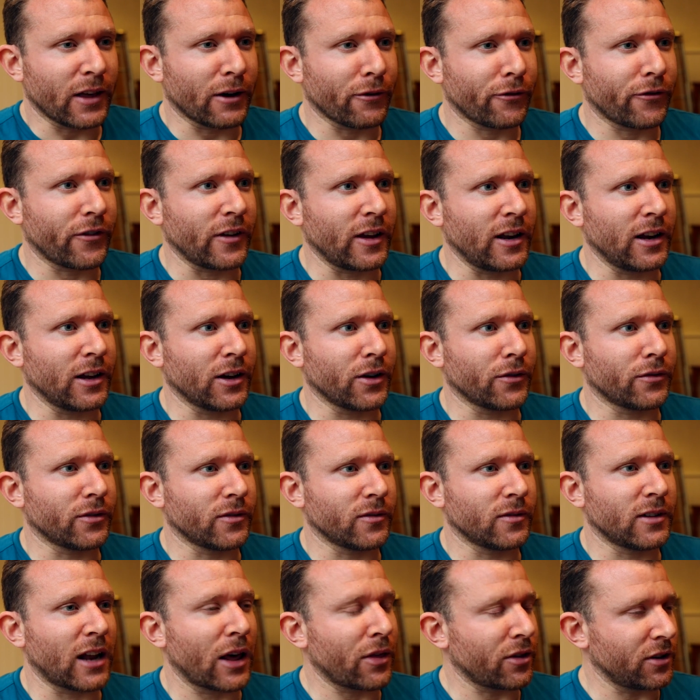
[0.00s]
feeling
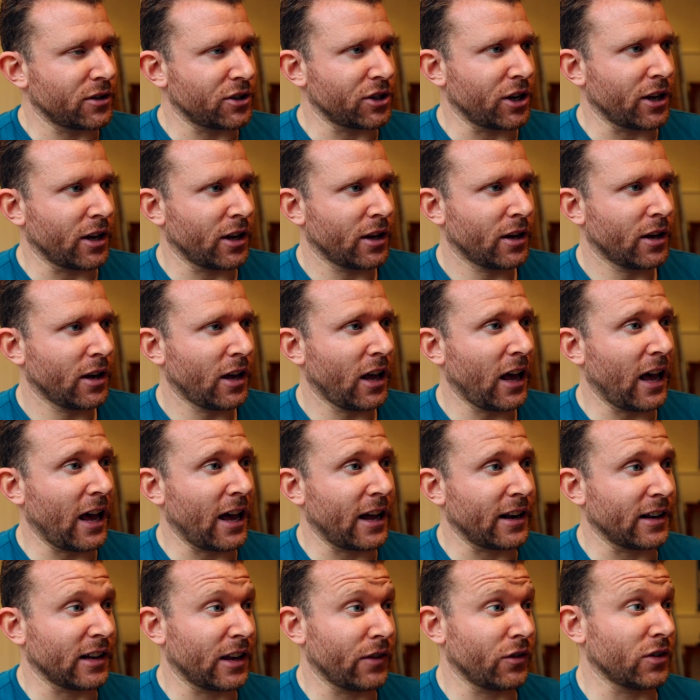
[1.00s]
of lethargy
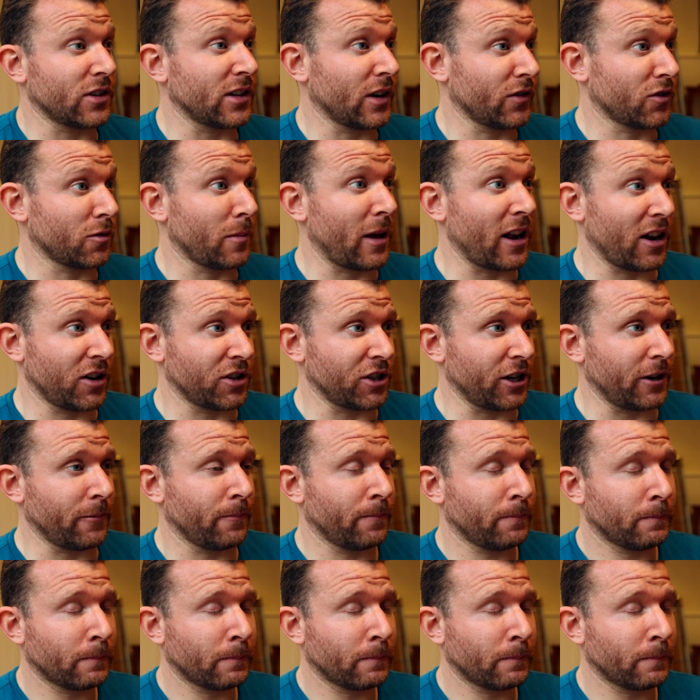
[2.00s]
and give yourself some energy.